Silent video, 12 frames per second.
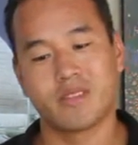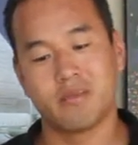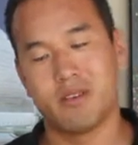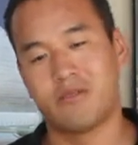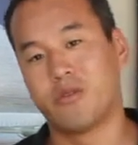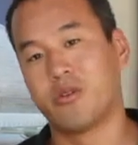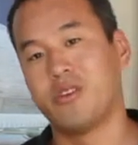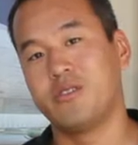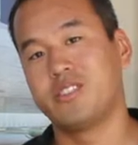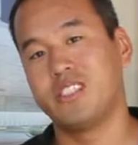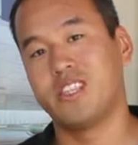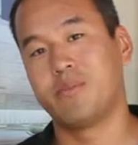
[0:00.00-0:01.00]
before you
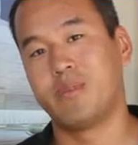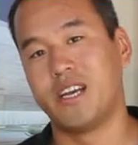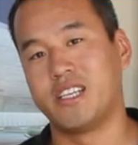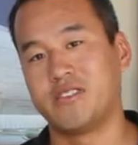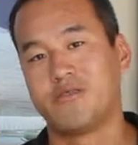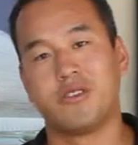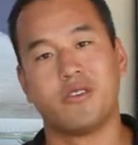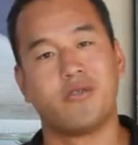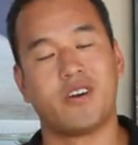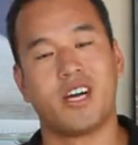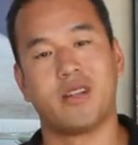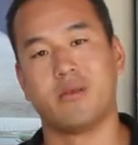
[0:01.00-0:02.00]
see the patient for the
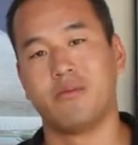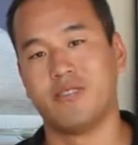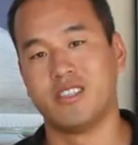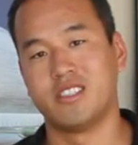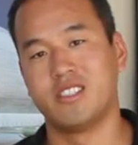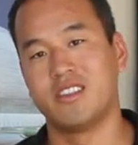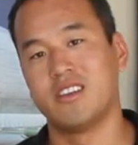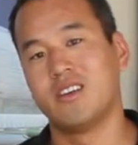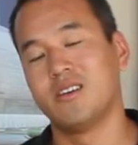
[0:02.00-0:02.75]
follow-up visit,